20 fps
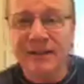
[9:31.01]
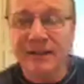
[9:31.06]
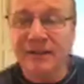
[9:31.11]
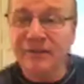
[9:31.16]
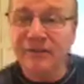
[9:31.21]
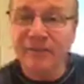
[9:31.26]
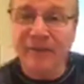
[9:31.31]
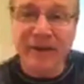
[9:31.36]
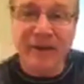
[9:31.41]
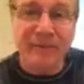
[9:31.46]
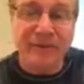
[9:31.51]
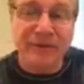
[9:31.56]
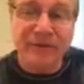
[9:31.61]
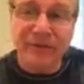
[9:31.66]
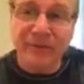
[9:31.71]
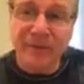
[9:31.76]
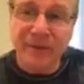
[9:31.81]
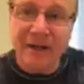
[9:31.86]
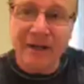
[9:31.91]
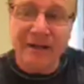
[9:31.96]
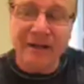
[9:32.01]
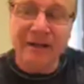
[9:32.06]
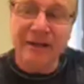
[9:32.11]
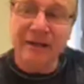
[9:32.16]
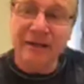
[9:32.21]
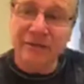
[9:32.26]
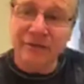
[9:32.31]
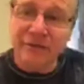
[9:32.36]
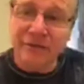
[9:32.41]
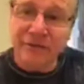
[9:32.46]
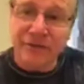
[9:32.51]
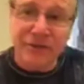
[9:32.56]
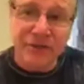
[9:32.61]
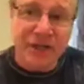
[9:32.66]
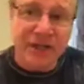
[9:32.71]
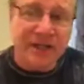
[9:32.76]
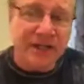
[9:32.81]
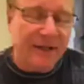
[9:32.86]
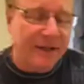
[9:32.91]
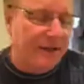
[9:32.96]
his family's from Italy, lives in
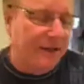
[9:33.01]
Virginia.